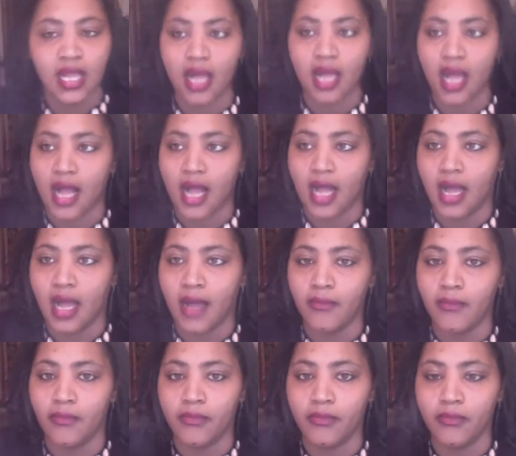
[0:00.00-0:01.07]
and
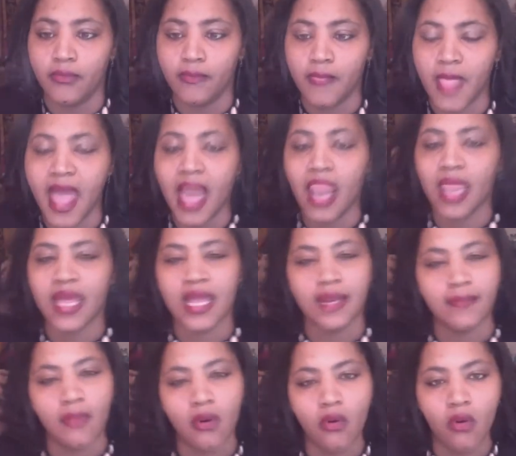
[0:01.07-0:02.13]
lean
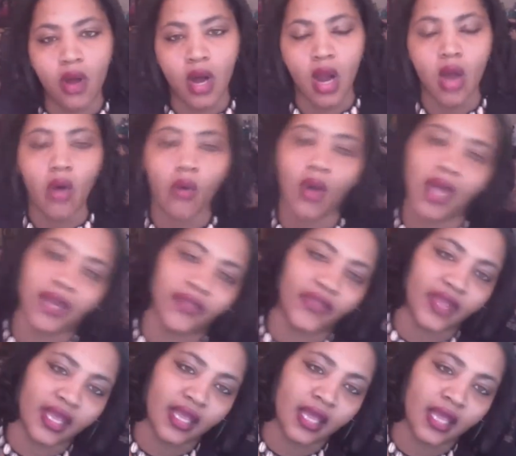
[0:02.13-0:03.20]
more on
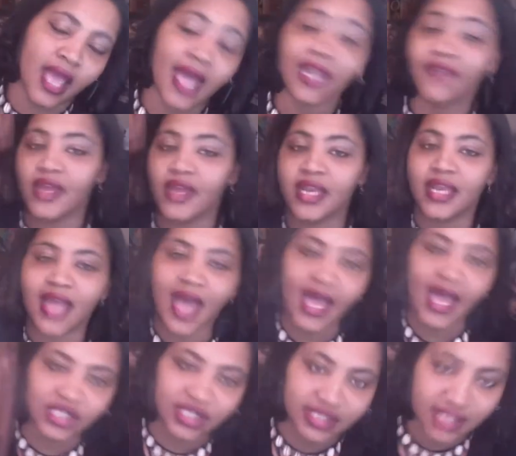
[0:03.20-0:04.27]
the elevated
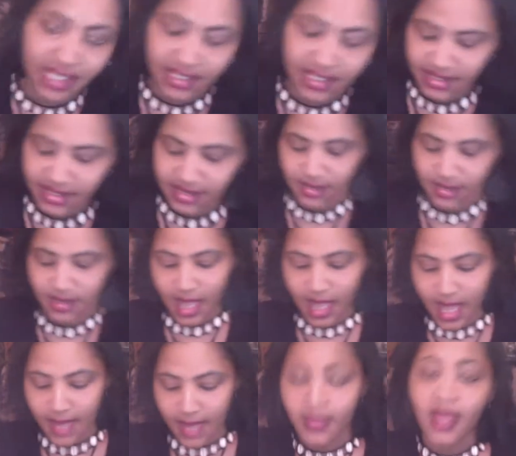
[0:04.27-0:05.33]
consciousness
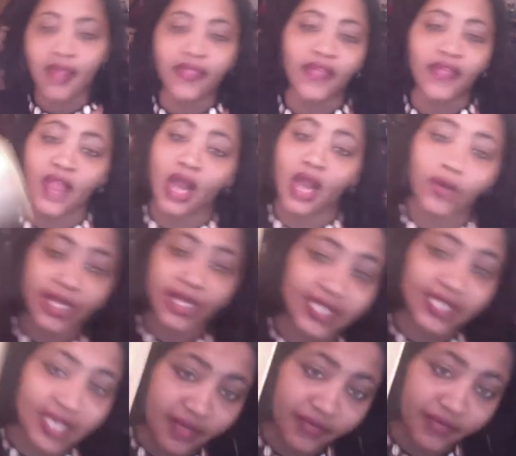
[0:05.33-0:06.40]
that they're going to
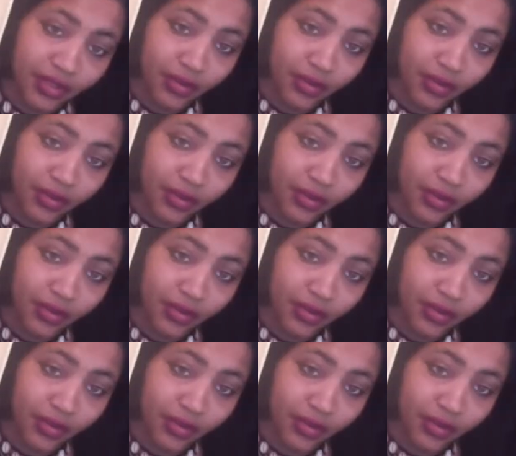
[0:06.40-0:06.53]
gift you